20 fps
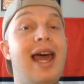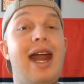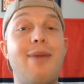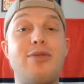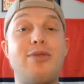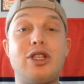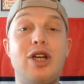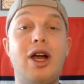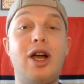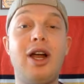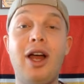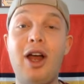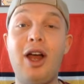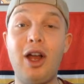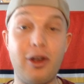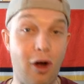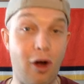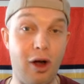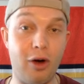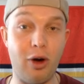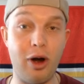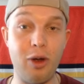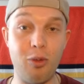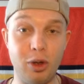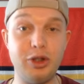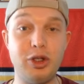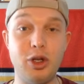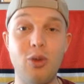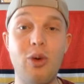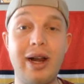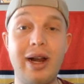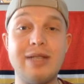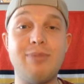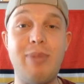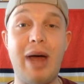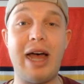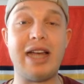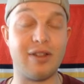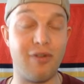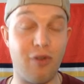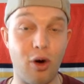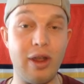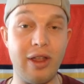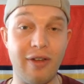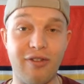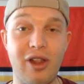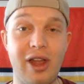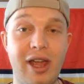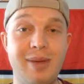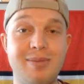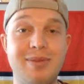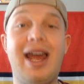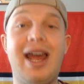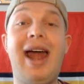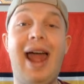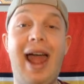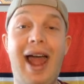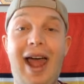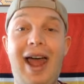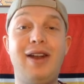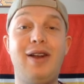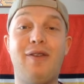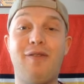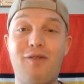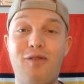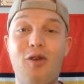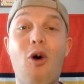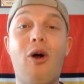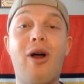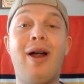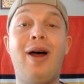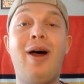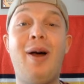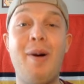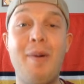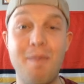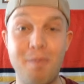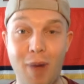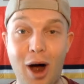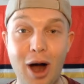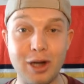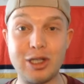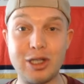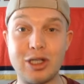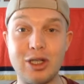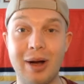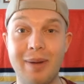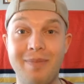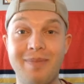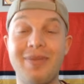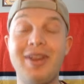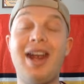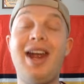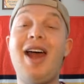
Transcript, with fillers: and I'm sure Conroy will do what is best for the Flames and for Markstrom.